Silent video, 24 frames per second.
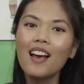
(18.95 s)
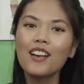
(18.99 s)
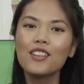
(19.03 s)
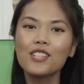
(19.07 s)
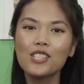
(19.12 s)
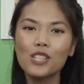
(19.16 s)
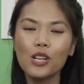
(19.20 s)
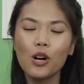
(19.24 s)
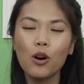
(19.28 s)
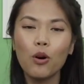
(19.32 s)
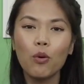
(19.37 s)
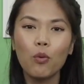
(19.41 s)

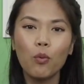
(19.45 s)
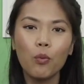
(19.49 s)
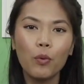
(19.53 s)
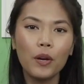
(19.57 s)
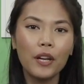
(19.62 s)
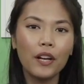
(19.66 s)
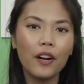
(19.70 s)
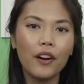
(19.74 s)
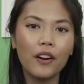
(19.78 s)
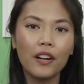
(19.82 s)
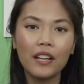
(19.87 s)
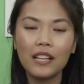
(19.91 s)
So
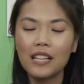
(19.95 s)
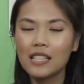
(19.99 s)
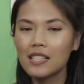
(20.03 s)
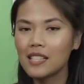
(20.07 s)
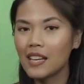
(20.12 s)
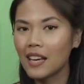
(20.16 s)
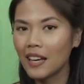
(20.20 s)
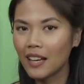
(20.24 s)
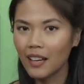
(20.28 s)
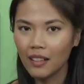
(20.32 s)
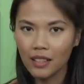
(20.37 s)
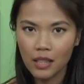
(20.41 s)
we are gonna
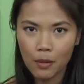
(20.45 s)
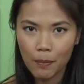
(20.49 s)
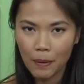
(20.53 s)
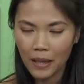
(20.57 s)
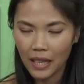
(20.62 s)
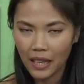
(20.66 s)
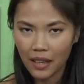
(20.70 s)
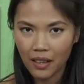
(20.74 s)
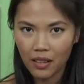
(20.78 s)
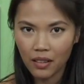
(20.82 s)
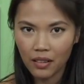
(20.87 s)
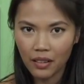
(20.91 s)
take out the
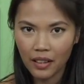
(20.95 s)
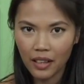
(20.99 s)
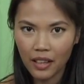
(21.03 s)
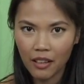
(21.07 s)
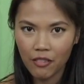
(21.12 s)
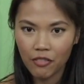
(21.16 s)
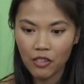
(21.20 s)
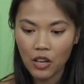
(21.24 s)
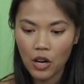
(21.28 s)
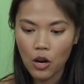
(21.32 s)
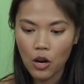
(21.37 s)
banana leaf,